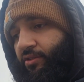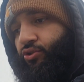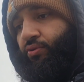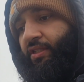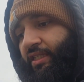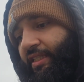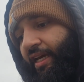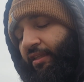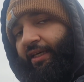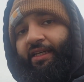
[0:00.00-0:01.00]
Treat
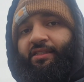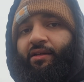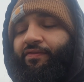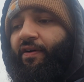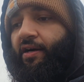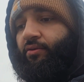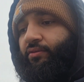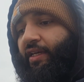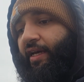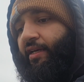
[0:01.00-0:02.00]
today like it's the final
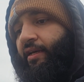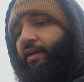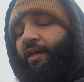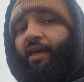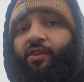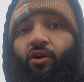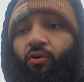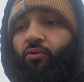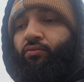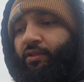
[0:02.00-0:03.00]
day and the
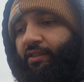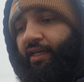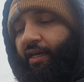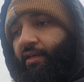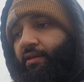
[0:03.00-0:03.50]
only day.